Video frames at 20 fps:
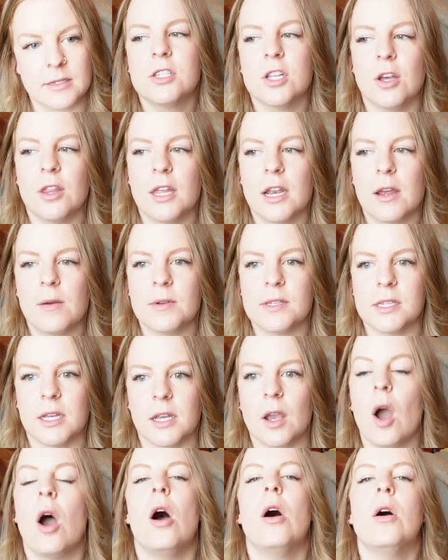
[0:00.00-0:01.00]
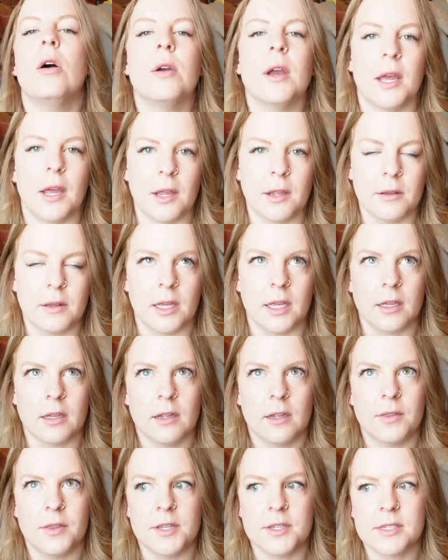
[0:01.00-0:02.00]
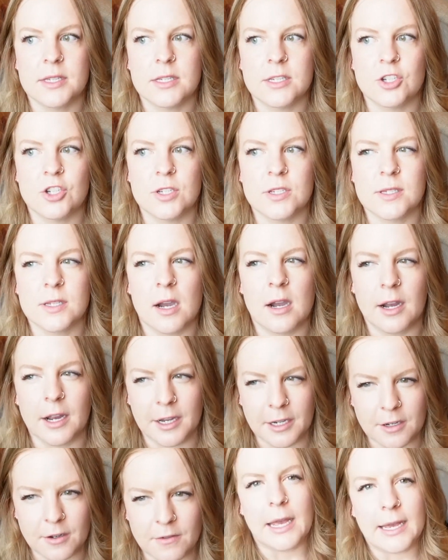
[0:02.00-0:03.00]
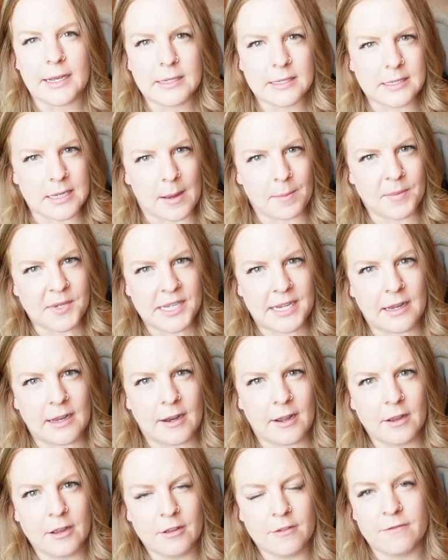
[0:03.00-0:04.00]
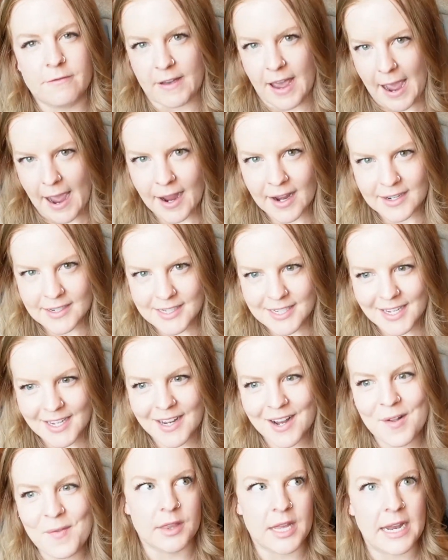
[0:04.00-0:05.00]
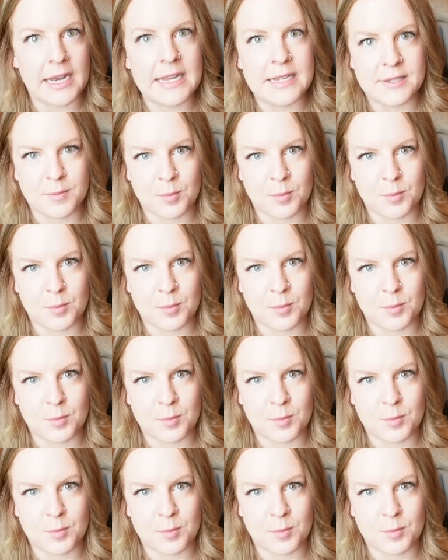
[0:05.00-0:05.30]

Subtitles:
So then I was like, okay, like this is just kind of accepted fact that his